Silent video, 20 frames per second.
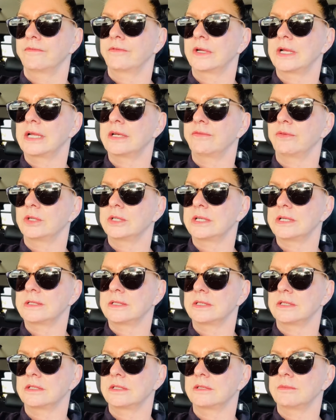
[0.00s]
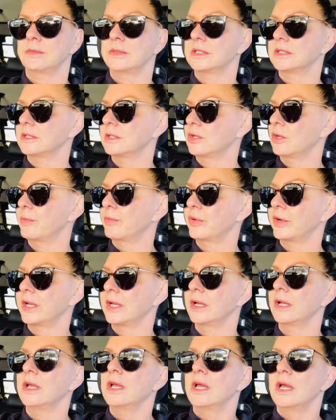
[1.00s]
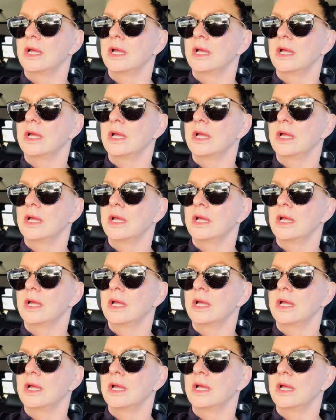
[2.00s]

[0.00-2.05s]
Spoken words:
forgot what that system is in your brain,